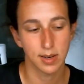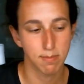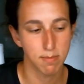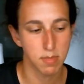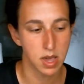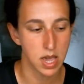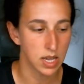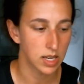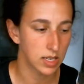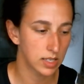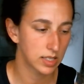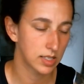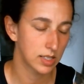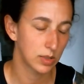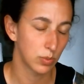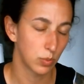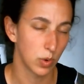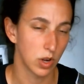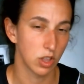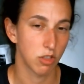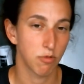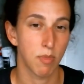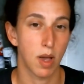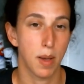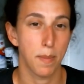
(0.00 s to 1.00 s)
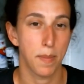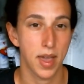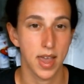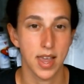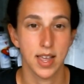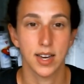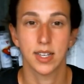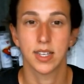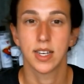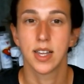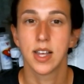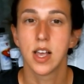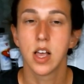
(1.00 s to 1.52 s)
mix with my
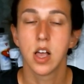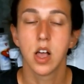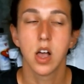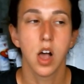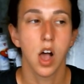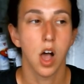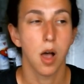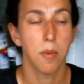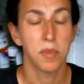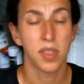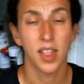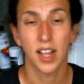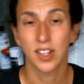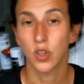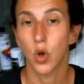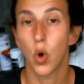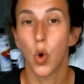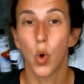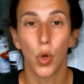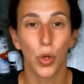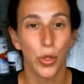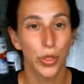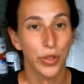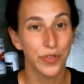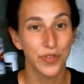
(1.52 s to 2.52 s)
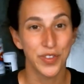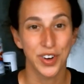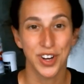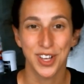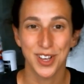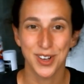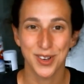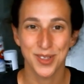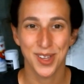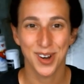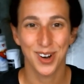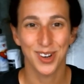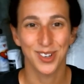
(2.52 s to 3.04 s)
paint. And that's a whole other
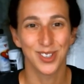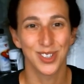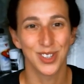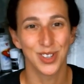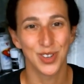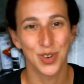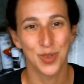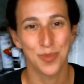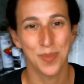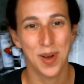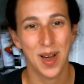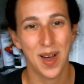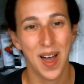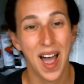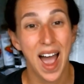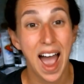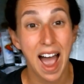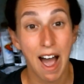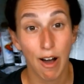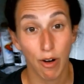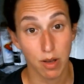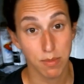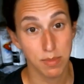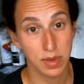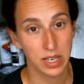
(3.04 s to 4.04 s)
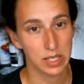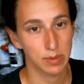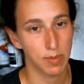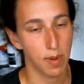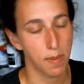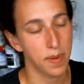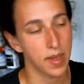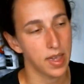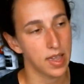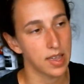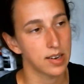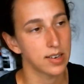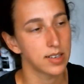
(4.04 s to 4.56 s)
video that I'll do about how I mix my
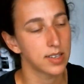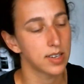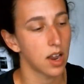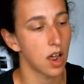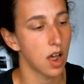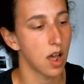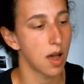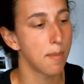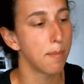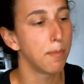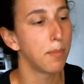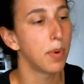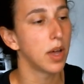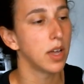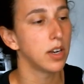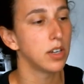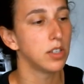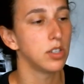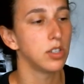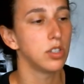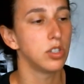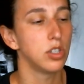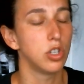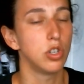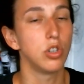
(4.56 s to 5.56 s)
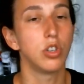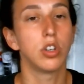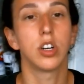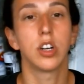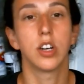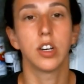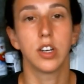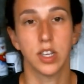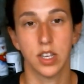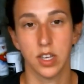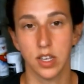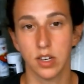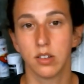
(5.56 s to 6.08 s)
paint. But you're going
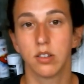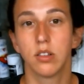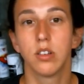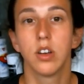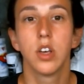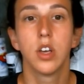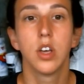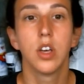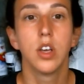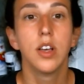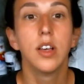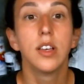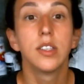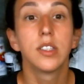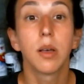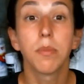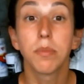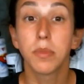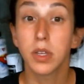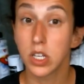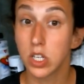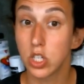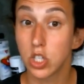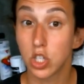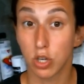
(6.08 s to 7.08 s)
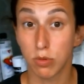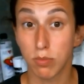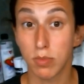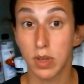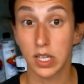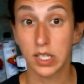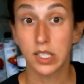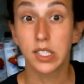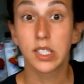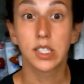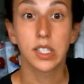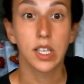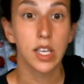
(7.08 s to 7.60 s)
to need something to
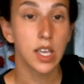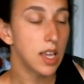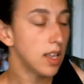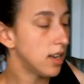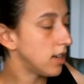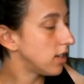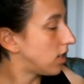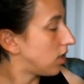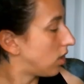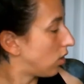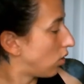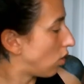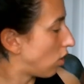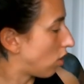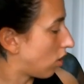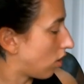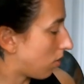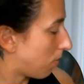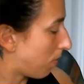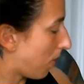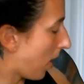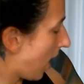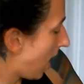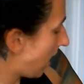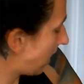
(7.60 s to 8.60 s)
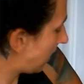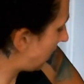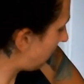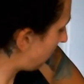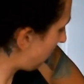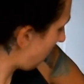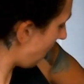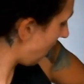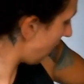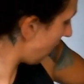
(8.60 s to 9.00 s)
mix into your paint to make